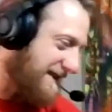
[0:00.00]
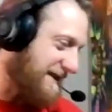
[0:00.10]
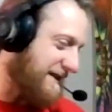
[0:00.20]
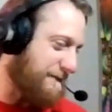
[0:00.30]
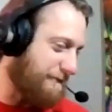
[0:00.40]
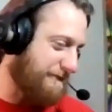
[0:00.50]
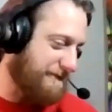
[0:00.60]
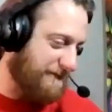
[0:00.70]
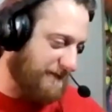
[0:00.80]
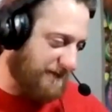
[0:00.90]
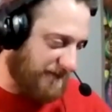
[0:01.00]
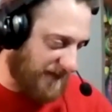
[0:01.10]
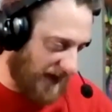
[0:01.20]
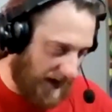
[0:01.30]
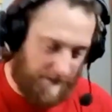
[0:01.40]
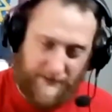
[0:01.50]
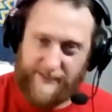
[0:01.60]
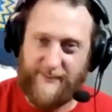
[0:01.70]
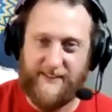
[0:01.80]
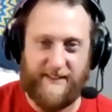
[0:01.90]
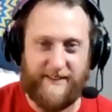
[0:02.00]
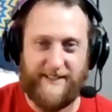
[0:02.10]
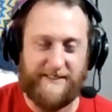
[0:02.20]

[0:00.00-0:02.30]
Um, always fucking